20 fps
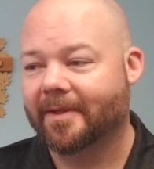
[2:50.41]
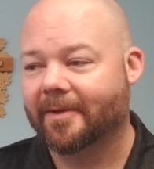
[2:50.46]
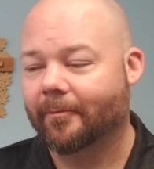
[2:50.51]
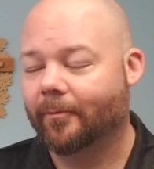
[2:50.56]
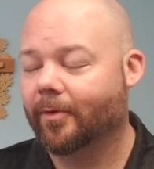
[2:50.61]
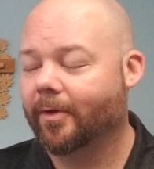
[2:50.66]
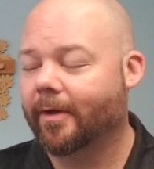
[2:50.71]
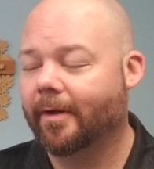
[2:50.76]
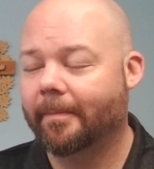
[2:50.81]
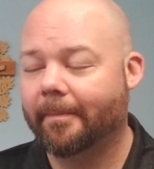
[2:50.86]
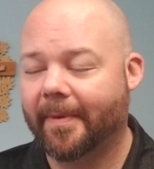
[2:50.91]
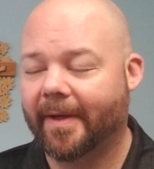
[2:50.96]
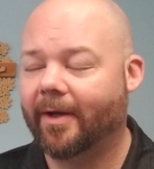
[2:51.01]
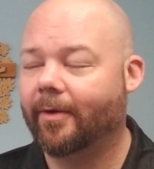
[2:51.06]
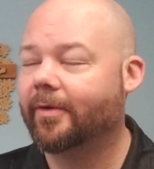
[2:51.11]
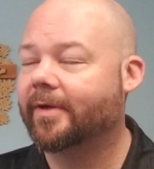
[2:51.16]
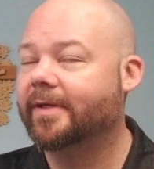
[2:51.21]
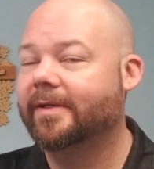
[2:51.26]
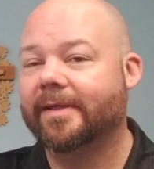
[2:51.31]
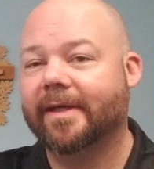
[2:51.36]
We're
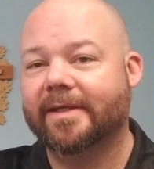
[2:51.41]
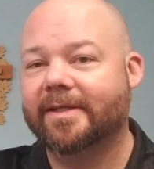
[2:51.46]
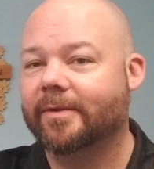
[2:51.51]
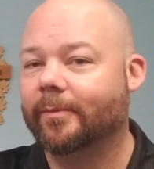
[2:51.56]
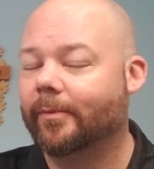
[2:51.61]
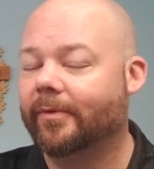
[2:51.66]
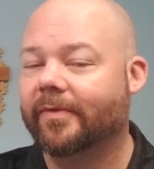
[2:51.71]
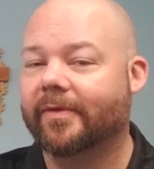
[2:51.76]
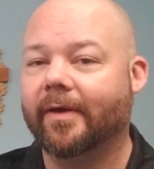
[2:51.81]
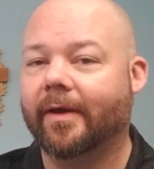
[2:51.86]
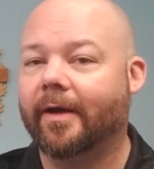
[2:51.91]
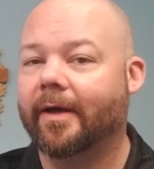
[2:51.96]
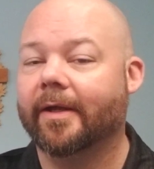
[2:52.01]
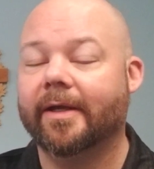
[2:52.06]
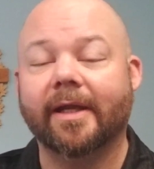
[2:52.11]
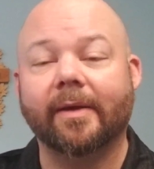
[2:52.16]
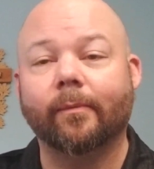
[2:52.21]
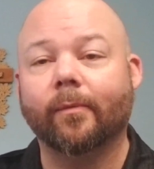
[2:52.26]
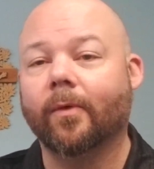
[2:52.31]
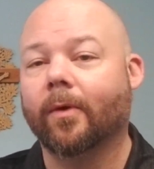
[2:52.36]
about connecting with God,
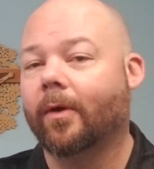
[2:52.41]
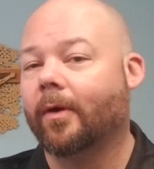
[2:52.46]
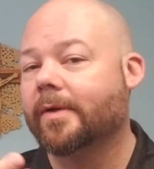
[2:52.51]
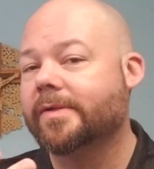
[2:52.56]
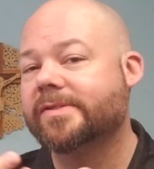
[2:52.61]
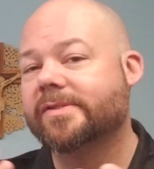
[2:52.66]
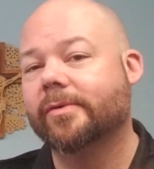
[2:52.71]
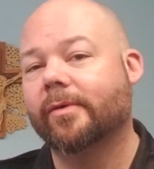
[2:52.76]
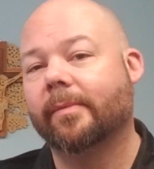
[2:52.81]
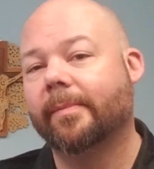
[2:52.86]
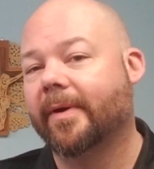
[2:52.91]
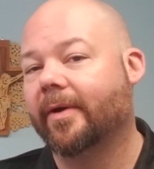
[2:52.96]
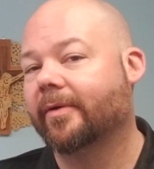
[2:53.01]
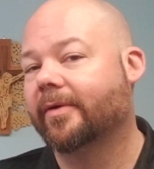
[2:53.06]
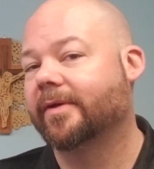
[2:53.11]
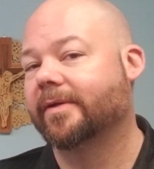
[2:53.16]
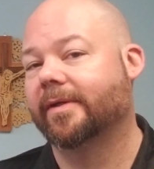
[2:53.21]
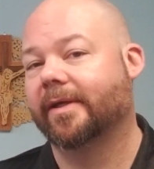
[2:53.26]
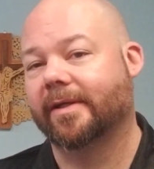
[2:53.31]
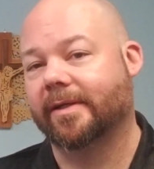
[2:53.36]
and we're also about
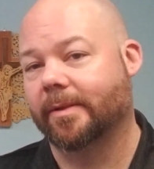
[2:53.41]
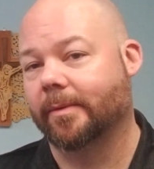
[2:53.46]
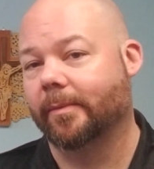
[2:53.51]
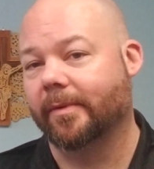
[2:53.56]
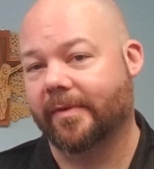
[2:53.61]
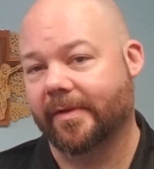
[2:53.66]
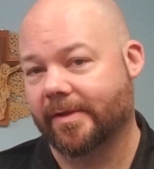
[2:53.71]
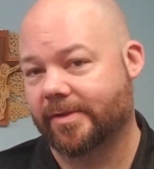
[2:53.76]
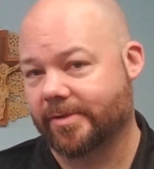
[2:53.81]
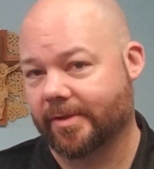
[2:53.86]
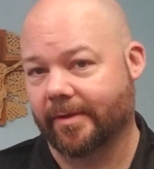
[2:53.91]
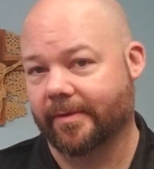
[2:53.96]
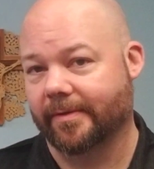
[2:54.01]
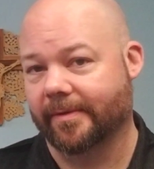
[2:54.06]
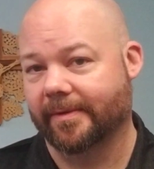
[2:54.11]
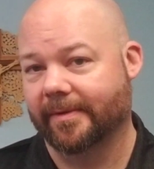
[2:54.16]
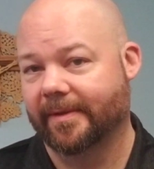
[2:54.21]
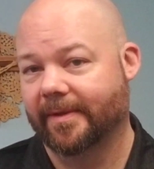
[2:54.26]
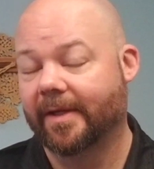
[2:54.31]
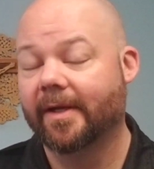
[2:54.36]
connecting with each
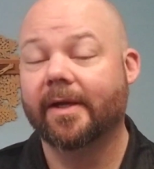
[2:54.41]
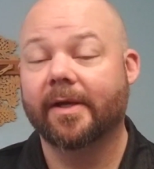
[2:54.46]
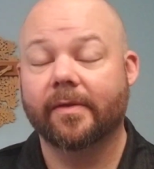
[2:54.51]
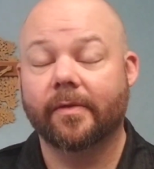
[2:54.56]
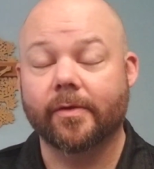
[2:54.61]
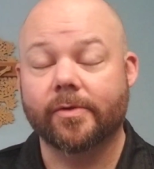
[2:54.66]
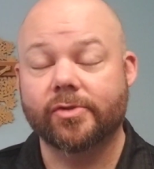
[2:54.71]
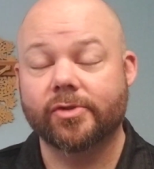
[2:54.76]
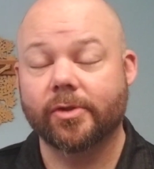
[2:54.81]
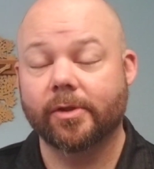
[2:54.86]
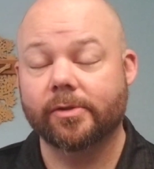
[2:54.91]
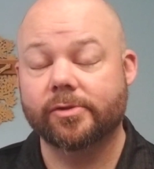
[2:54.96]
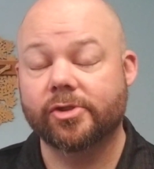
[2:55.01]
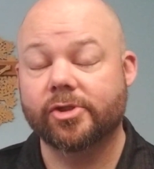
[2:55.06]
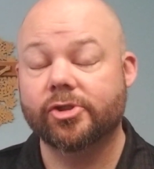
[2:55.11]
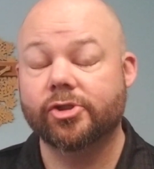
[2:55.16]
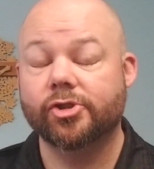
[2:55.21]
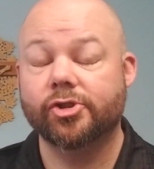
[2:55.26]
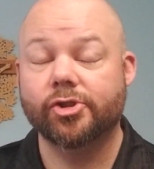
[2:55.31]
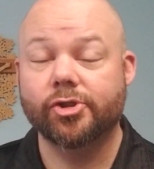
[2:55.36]
other. The
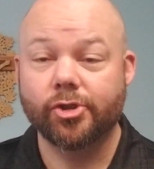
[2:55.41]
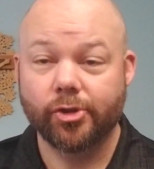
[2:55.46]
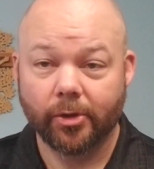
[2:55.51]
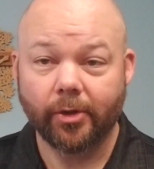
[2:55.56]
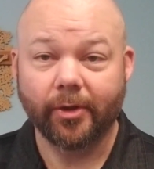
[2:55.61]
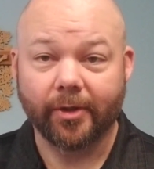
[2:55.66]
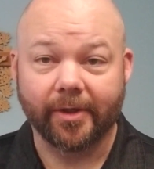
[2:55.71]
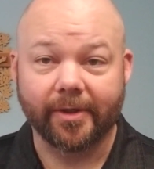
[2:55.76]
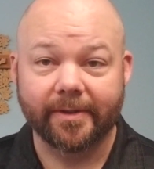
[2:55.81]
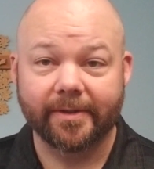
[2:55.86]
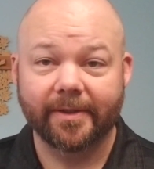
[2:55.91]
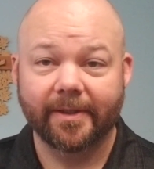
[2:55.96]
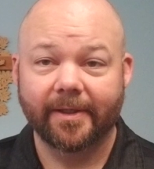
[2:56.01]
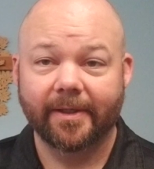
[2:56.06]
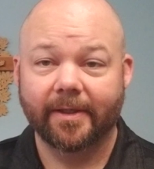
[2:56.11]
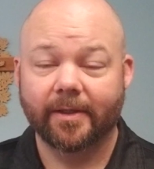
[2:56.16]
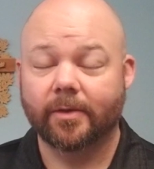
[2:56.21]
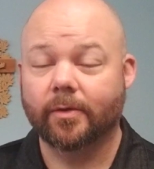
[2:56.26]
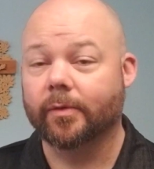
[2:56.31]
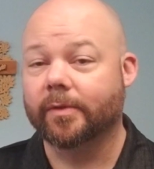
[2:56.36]
church should
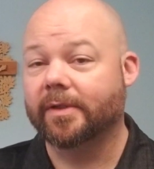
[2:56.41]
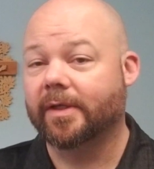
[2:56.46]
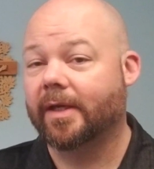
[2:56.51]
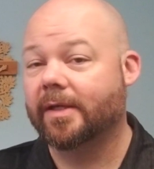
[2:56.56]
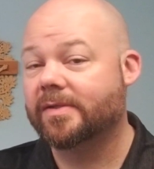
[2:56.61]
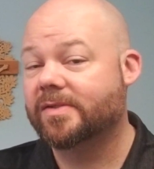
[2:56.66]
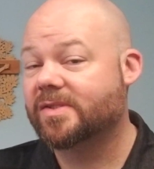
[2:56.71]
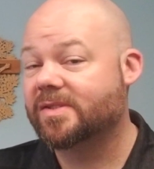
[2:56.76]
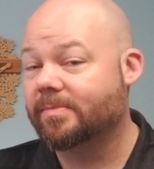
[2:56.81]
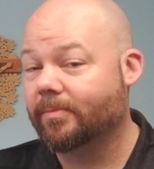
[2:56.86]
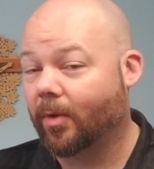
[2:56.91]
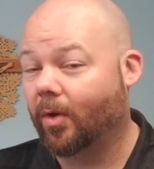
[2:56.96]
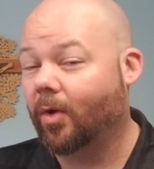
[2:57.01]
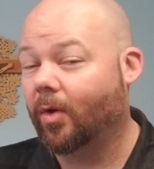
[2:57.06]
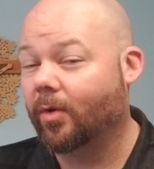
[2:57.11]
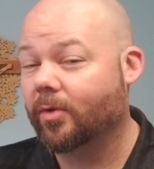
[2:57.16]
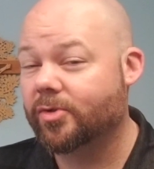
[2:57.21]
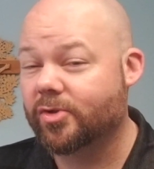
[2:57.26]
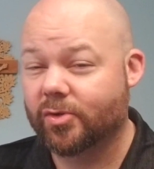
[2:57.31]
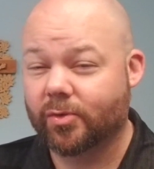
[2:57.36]
create
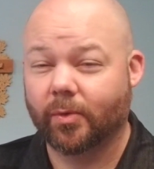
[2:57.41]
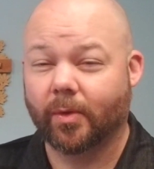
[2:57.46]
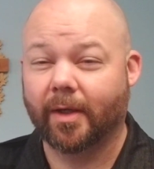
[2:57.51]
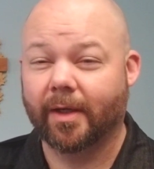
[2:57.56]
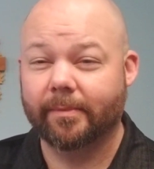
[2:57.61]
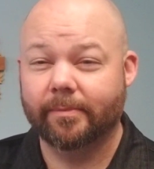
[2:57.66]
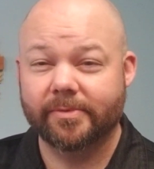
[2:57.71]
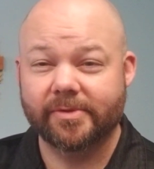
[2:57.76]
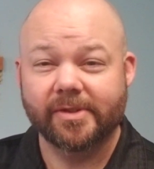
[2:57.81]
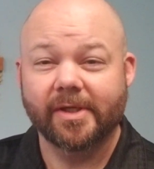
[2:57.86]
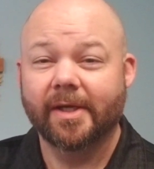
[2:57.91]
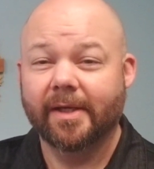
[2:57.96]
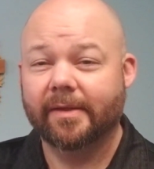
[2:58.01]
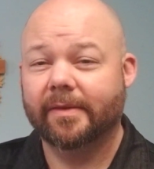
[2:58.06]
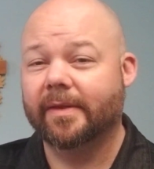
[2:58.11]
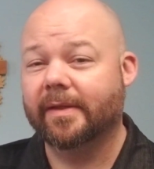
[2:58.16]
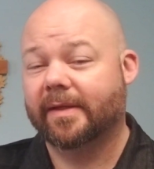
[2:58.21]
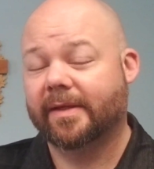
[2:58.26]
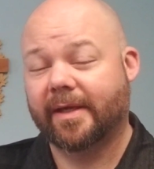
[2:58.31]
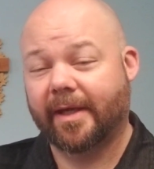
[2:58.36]
small tribes
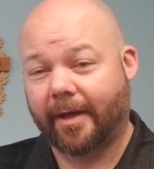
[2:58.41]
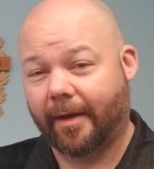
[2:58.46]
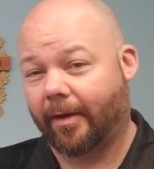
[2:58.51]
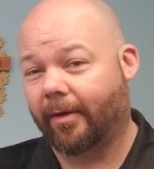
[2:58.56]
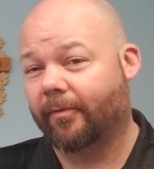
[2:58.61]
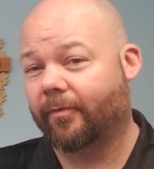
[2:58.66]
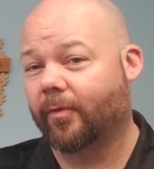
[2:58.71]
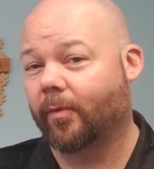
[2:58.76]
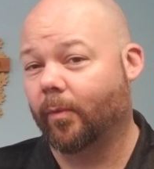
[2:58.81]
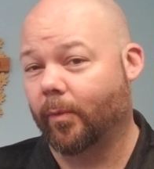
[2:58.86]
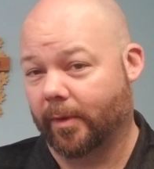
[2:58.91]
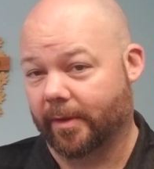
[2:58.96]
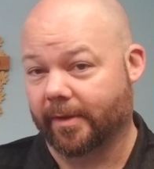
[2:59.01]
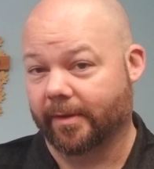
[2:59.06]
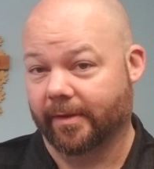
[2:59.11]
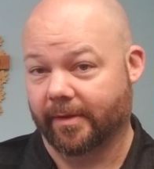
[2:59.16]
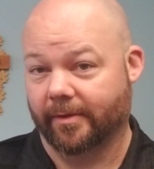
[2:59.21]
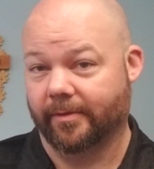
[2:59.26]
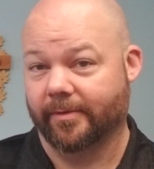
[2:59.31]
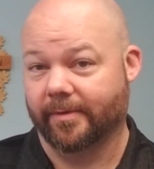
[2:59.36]
that care for one
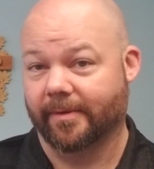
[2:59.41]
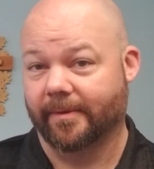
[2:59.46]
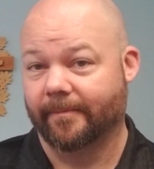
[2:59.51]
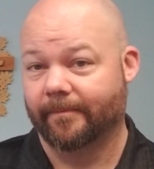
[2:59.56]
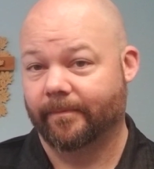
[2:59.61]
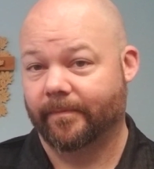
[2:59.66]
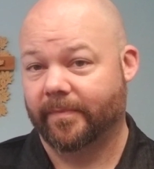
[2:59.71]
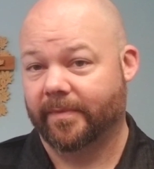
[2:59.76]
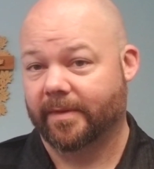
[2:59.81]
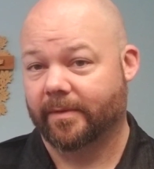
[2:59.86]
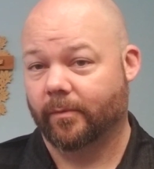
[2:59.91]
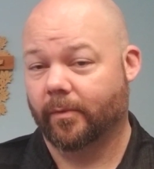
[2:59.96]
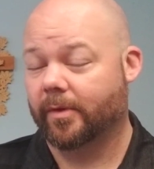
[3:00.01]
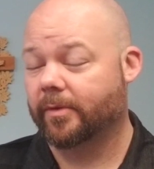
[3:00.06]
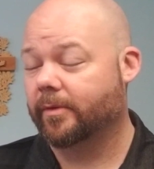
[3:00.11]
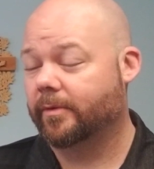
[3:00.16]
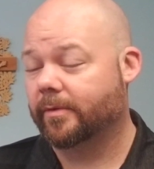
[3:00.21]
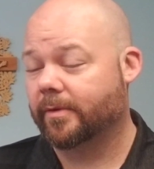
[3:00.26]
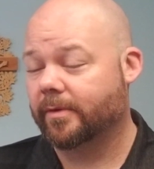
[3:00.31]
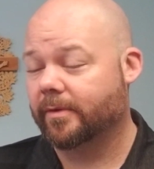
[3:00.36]
another,
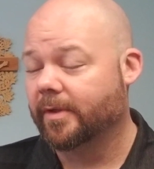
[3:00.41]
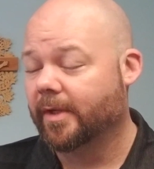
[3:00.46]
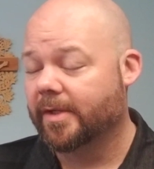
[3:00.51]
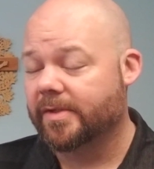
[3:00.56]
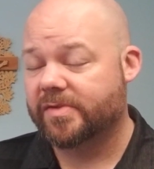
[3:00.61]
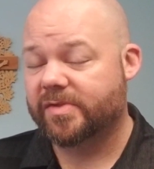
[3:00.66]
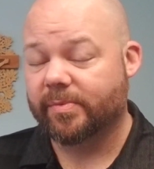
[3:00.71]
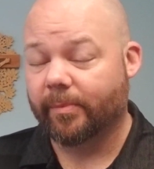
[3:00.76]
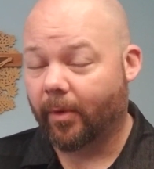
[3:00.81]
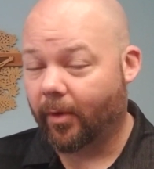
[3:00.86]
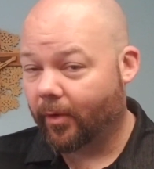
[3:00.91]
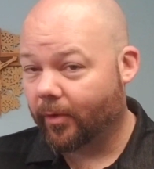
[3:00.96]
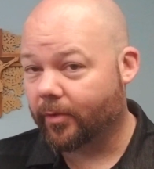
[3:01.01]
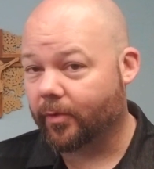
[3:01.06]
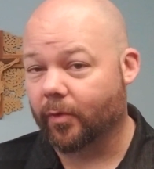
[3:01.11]
whether they're small